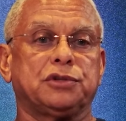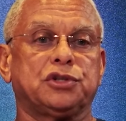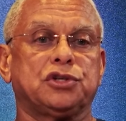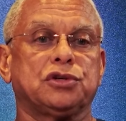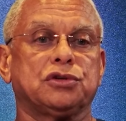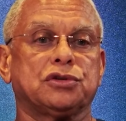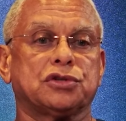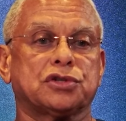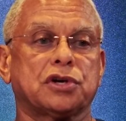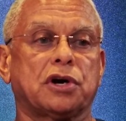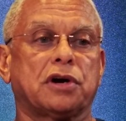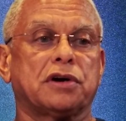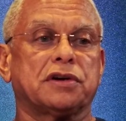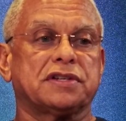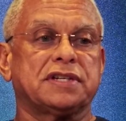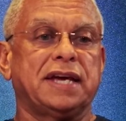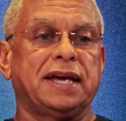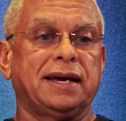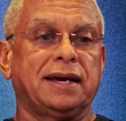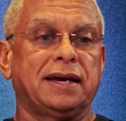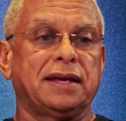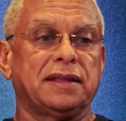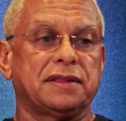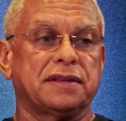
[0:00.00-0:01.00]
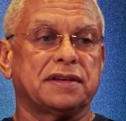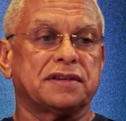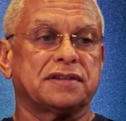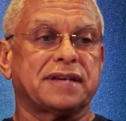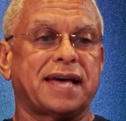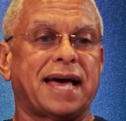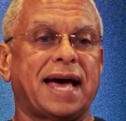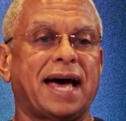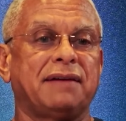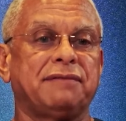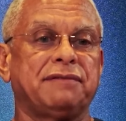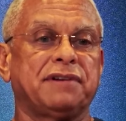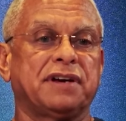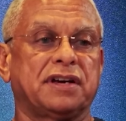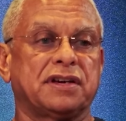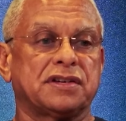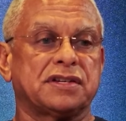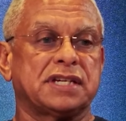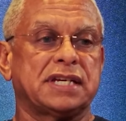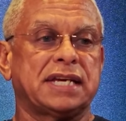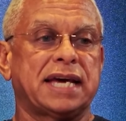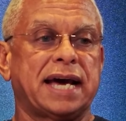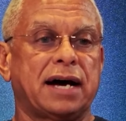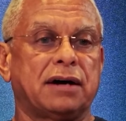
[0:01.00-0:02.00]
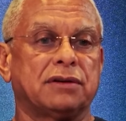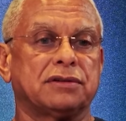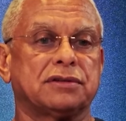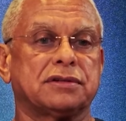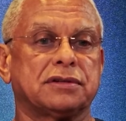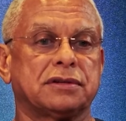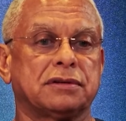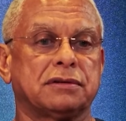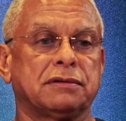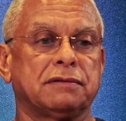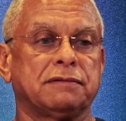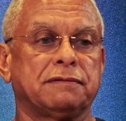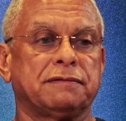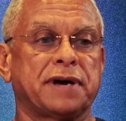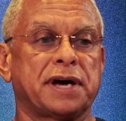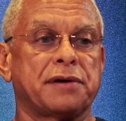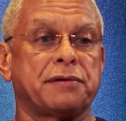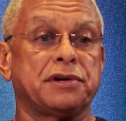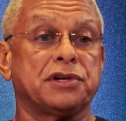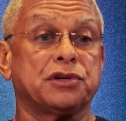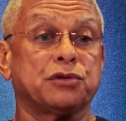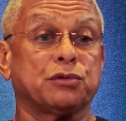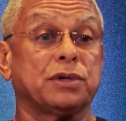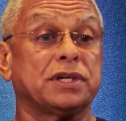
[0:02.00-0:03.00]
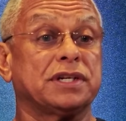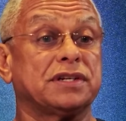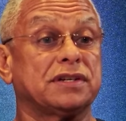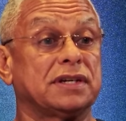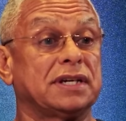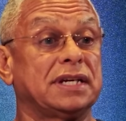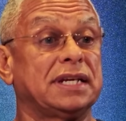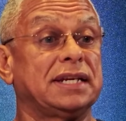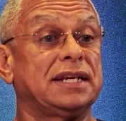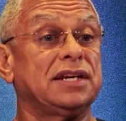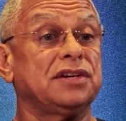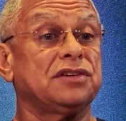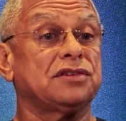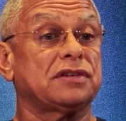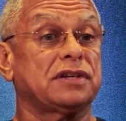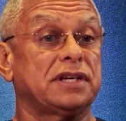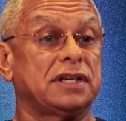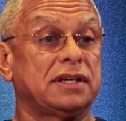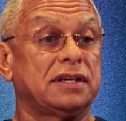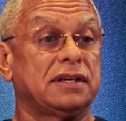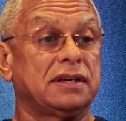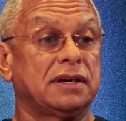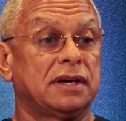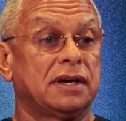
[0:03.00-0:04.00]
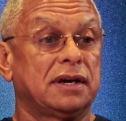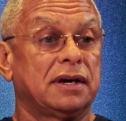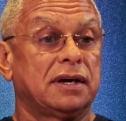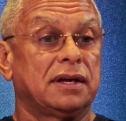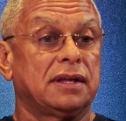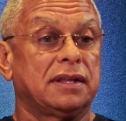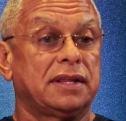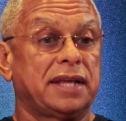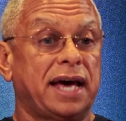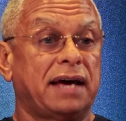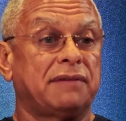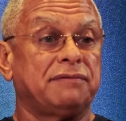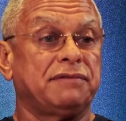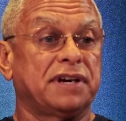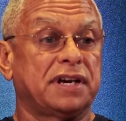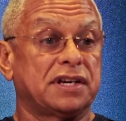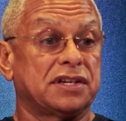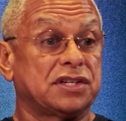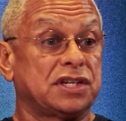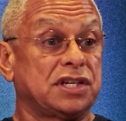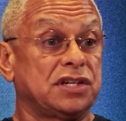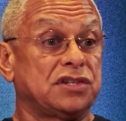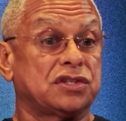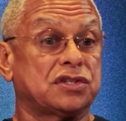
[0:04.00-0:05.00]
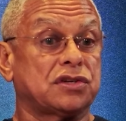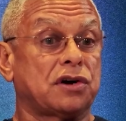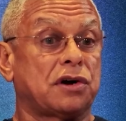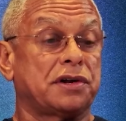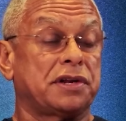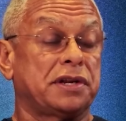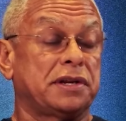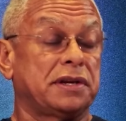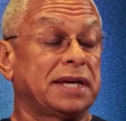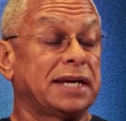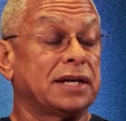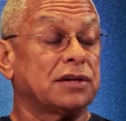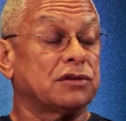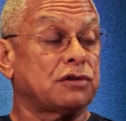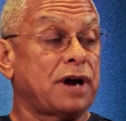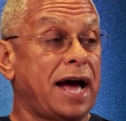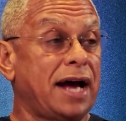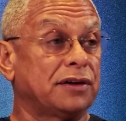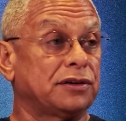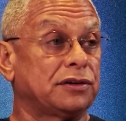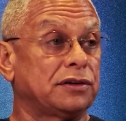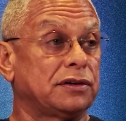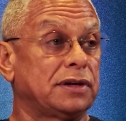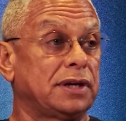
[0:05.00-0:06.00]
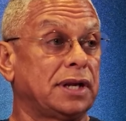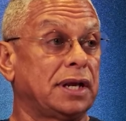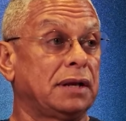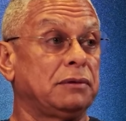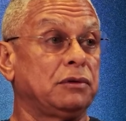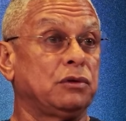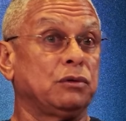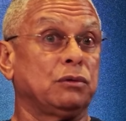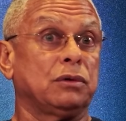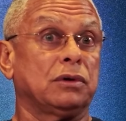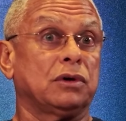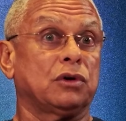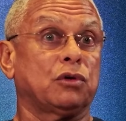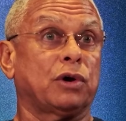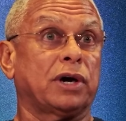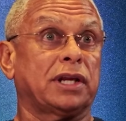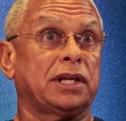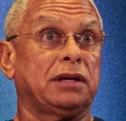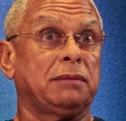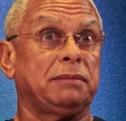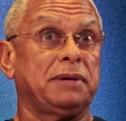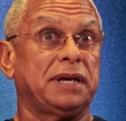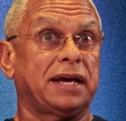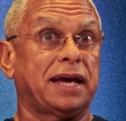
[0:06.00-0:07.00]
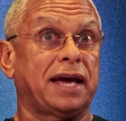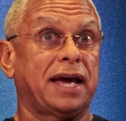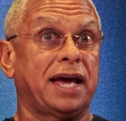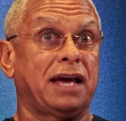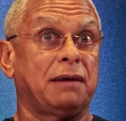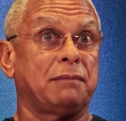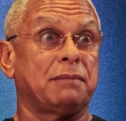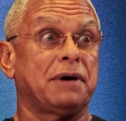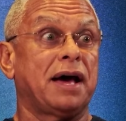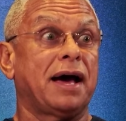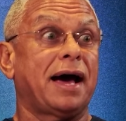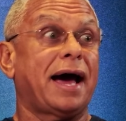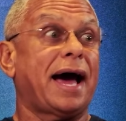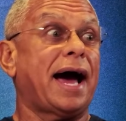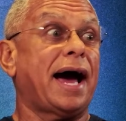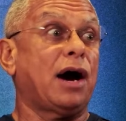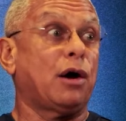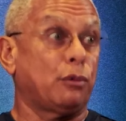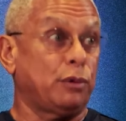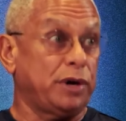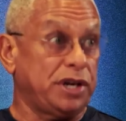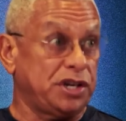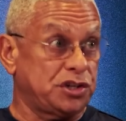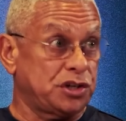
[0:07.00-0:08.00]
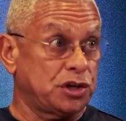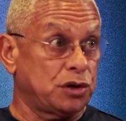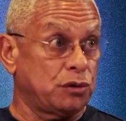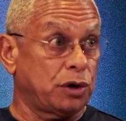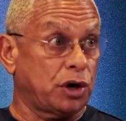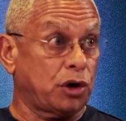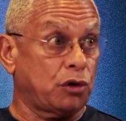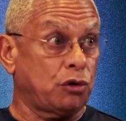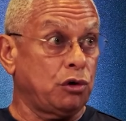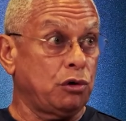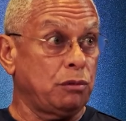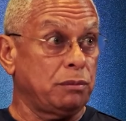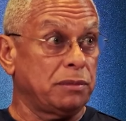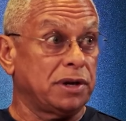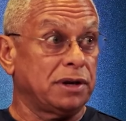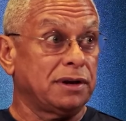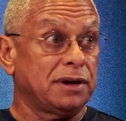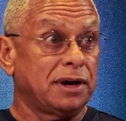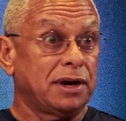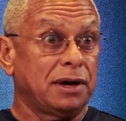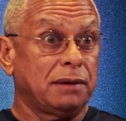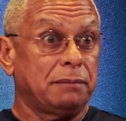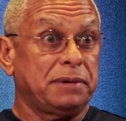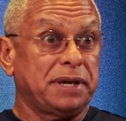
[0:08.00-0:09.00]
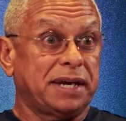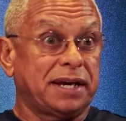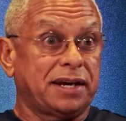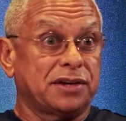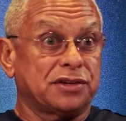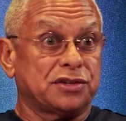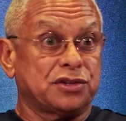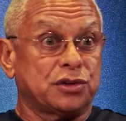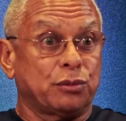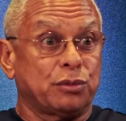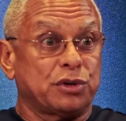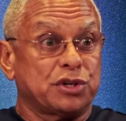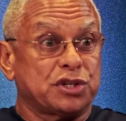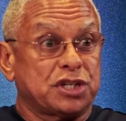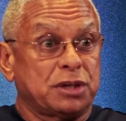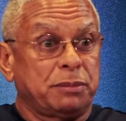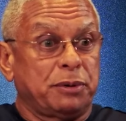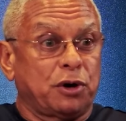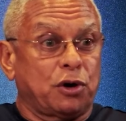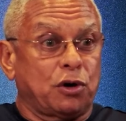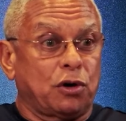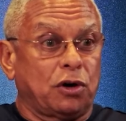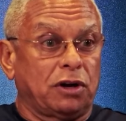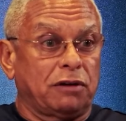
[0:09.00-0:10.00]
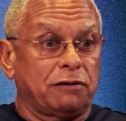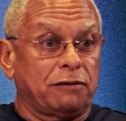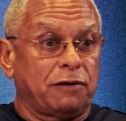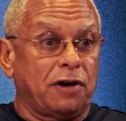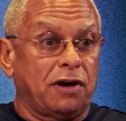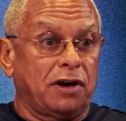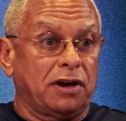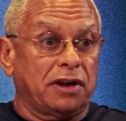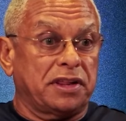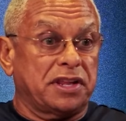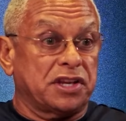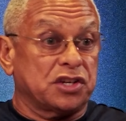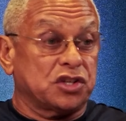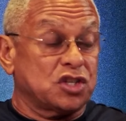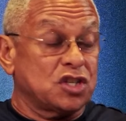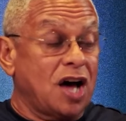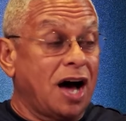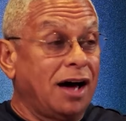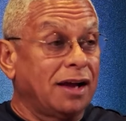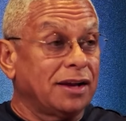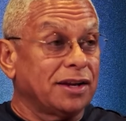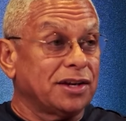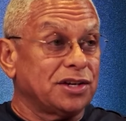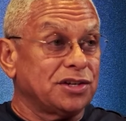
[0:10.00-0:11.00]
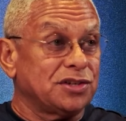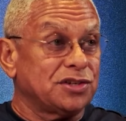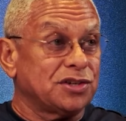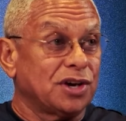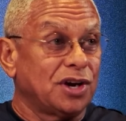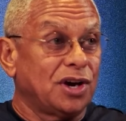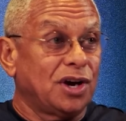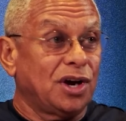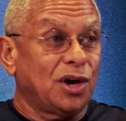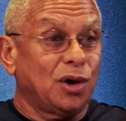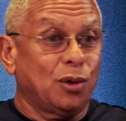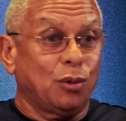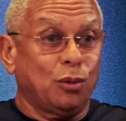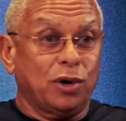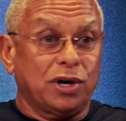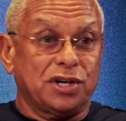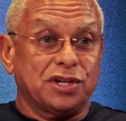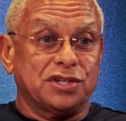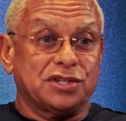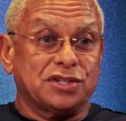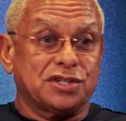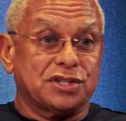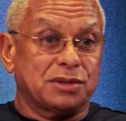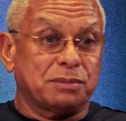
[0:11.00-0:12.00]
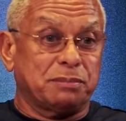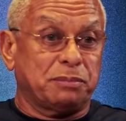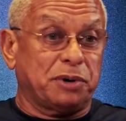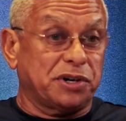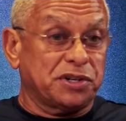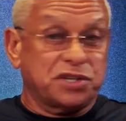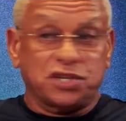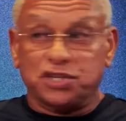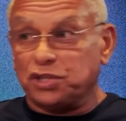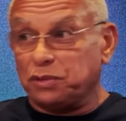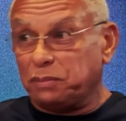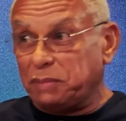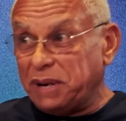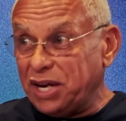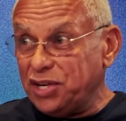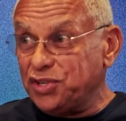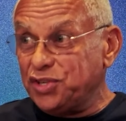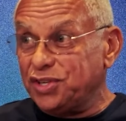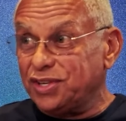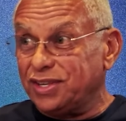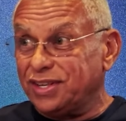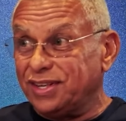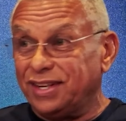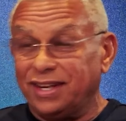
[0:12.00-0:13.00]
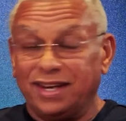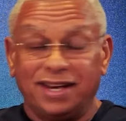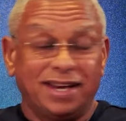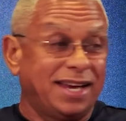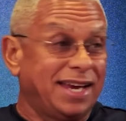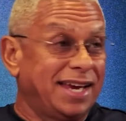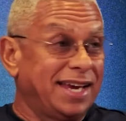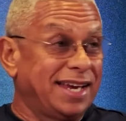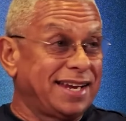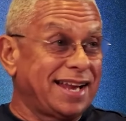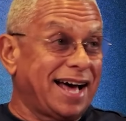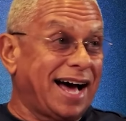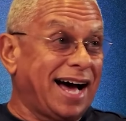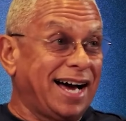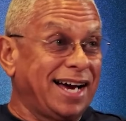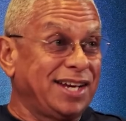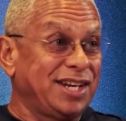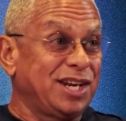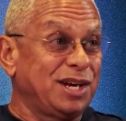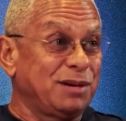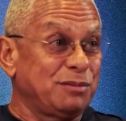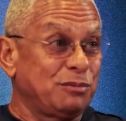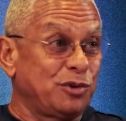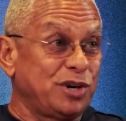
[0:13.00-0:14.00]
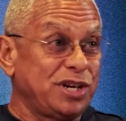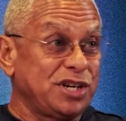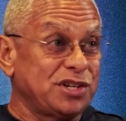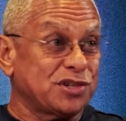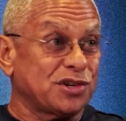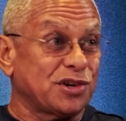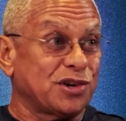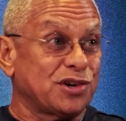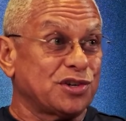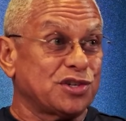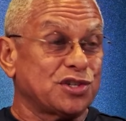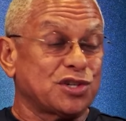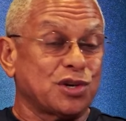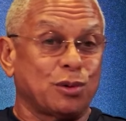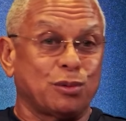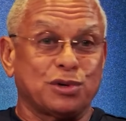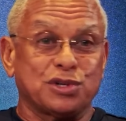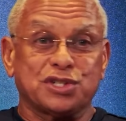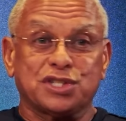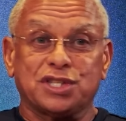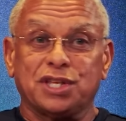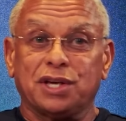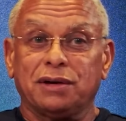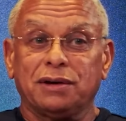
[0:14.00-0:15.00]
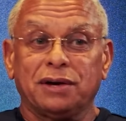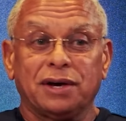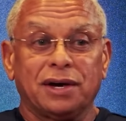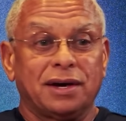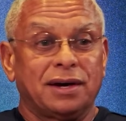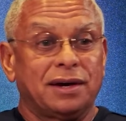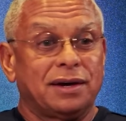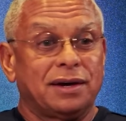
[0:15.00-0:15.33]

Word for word: to start taking this advocacy out to veterans, which initially the advocacy started to get traction and quickly became outreach and recruitment, because the reciprocal of all of this knowledge was participation in INM research. So it was the